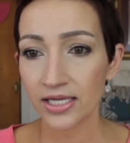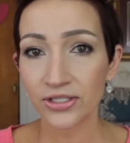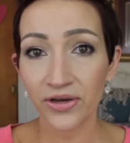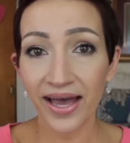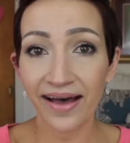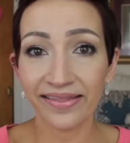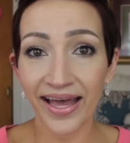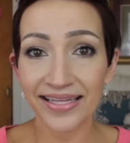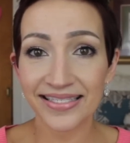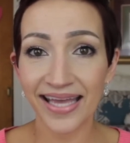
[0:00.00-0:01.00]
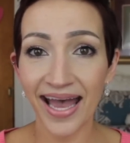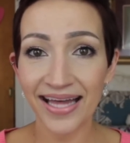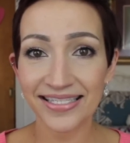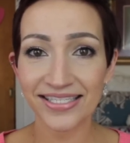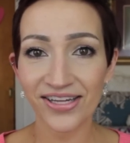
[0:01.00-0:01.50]
So yeah, let's
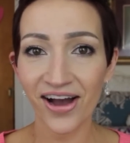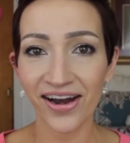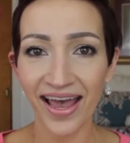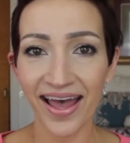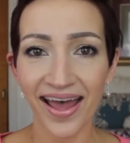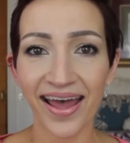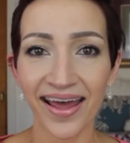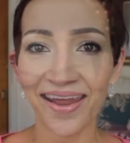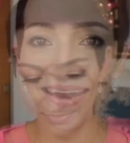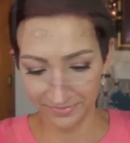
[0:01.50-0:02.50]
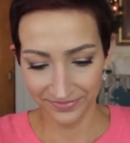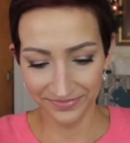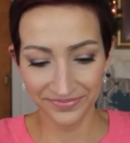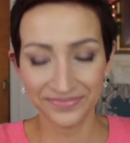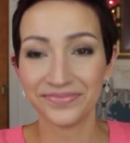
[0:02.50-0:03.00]
get started.
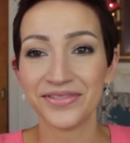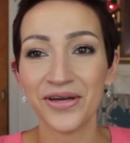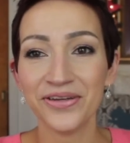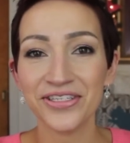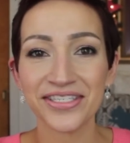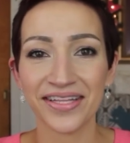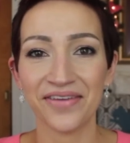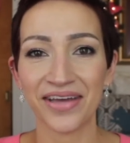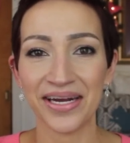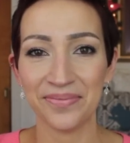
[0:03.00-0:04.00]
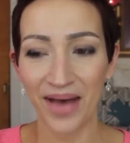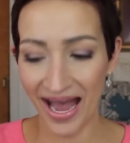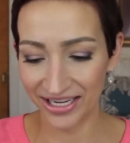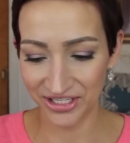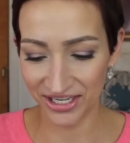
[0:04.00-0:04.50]
Mm, don't you just love getting
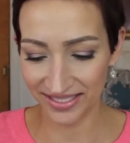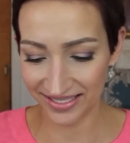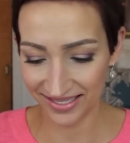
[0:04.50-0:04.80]
packages?